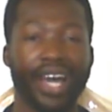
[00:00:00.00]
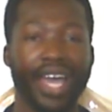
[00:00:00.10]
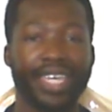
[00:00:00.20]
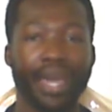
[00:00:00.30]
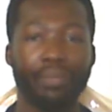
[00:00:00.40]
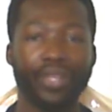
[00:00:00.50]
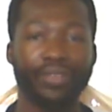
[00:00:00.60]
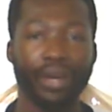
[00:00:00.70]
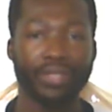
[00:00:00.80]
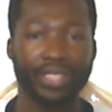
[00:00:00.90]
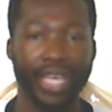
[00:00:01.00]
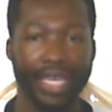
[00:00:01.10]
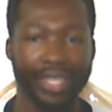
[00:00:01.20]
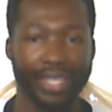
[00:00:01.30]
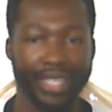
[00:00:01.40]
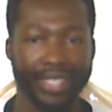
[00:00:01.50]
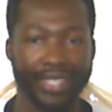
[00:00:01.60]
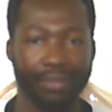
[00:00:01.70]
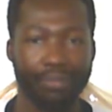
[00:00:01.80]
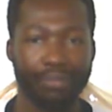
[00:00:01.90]
I can't believe I'm saying
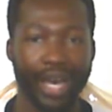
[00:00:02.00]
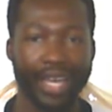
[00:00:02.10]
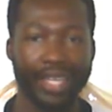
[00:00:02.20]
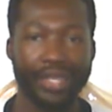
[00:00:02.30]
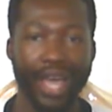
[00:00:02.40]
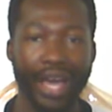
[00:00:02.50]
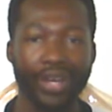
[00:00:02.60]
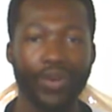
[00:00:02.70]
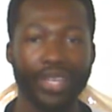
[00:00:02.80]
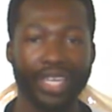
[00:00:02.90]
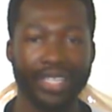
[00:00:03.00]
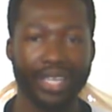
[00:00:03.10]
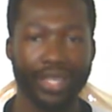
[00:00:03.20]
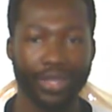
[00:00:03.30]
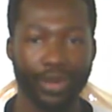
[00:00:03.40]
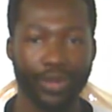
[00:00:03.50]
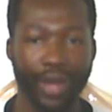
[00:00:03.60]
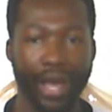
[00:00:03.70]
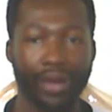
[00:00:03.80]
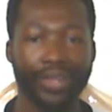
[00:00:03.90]
this, but not going into the third
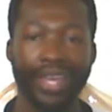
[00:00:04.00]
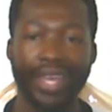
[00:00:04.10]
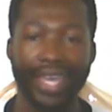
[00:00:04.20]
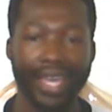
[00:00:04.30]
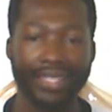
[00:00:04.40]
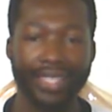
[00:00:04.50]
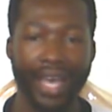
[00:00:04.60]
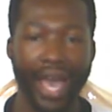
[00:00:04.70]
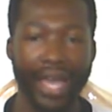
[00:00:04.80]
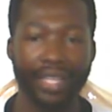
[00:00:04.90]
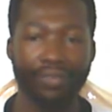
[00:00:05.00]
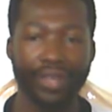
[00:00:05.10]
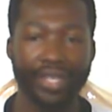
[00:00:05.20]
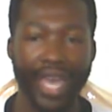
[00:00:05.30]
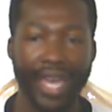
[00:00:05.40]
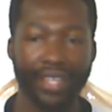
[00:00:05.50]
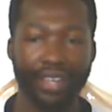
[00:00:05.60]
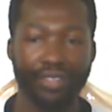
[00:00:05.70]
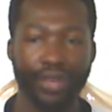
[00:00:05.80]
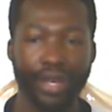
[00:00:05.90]
round is kind of a
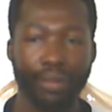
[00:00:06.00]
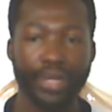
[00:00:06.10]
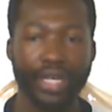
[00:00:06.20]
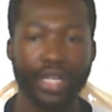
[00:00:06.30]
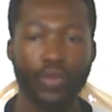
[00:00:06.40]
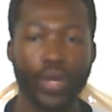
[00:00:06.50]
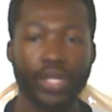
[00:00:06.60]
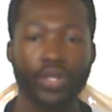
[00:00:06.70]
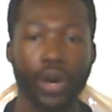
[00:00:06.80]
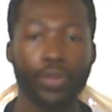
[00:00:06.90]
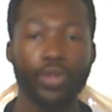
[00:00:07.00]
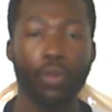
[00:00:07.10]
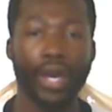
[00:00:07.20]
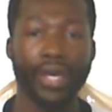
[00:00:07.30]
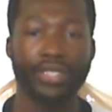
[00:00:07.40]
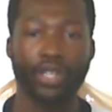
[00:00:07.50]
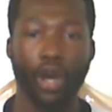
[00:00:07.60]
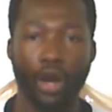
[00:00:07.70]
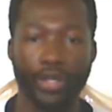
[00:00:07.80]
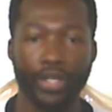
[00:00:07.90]
negative because we don't know what his
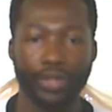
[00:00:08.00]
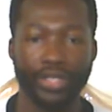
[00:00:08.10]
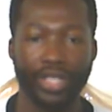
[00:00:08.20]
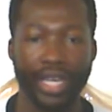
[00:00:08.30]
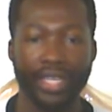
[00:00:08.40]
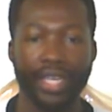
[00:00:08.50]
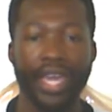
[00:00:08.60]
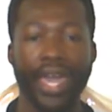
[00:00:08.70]
cardio is like